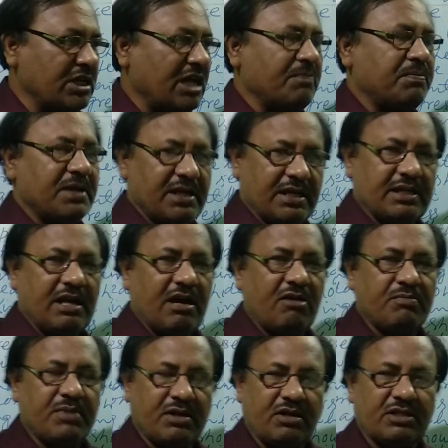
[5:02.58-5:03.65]
are feeling now
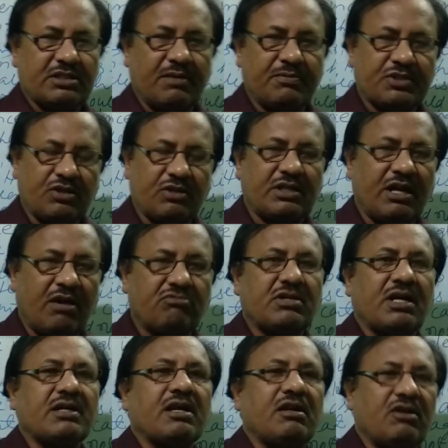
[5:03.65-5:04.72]
because of shutdown
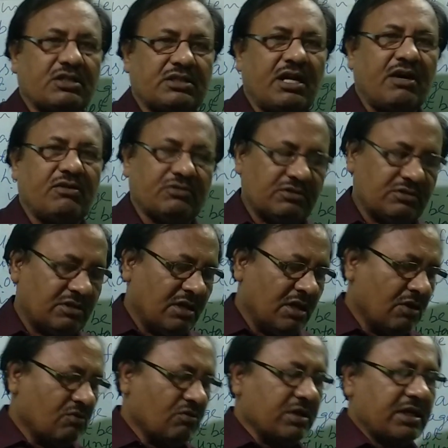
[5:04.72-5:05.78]
and lockdown.
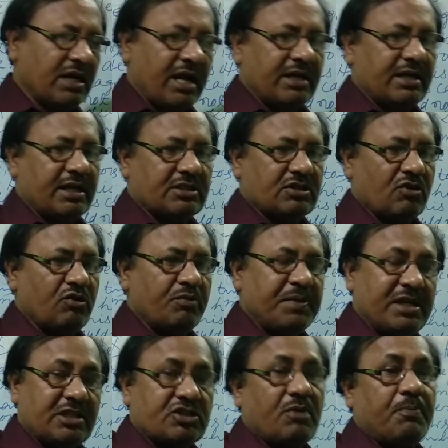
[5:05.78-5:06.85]
We can't enjoy, we
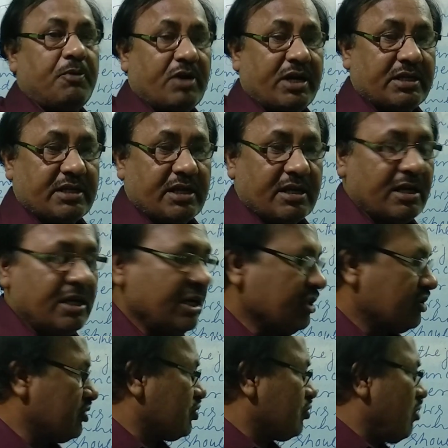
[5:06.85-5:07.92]
feel suffocated.
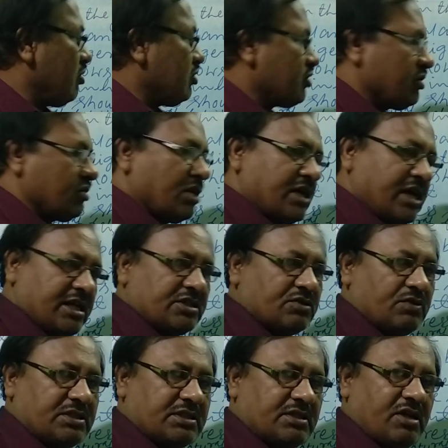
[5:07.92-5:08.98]
So also the case
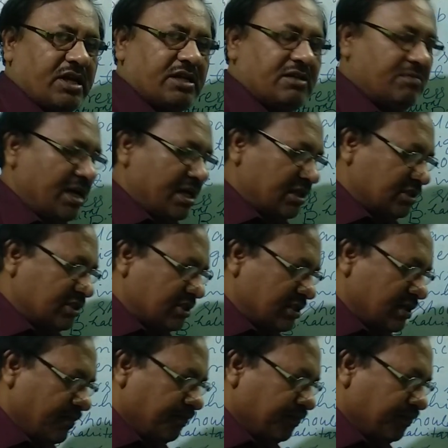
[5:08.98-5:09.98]
with the animals.